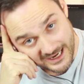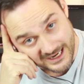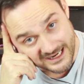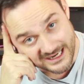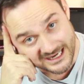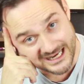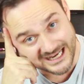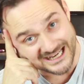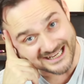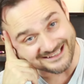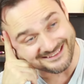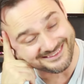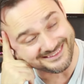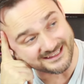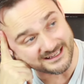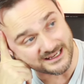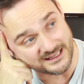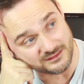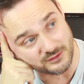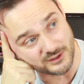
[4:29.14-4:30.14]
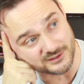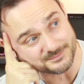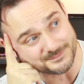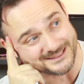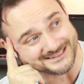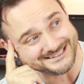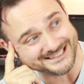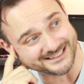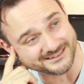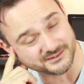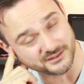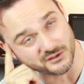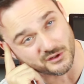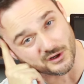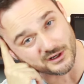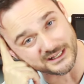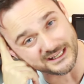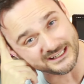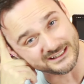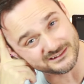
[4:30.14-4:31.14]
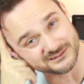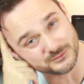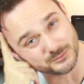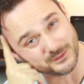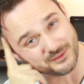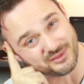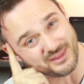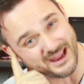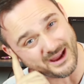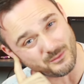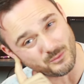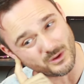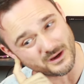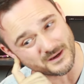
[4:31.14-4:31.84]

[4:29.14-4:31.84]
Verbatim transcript: Ah, I think I lost my Texan audience with that